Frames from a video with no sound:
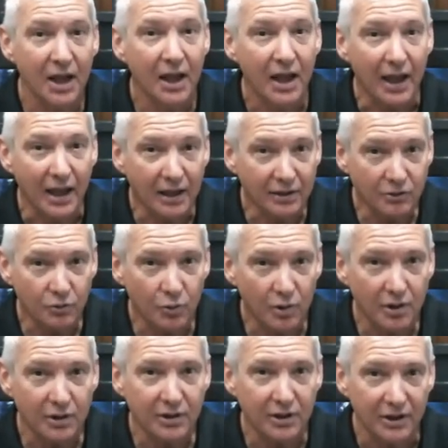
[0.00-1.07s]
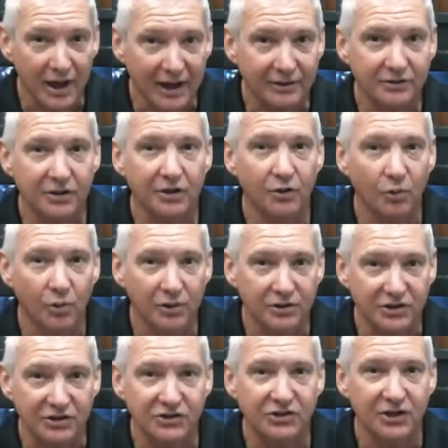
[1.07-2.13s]
and/or connecting or
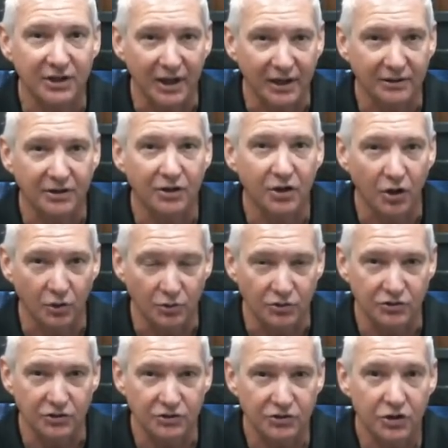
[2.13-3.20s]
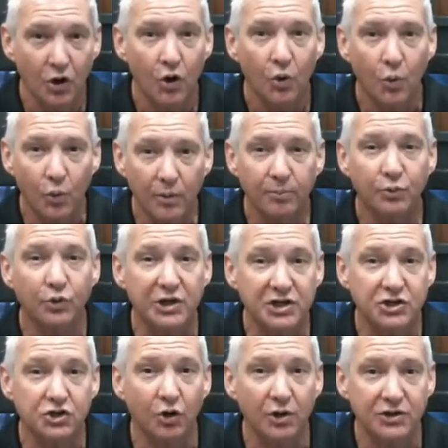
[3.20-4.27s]
disconnecting hoses or
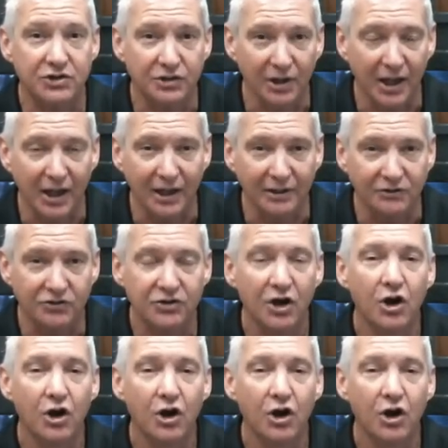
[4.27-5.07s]
pre-charge lines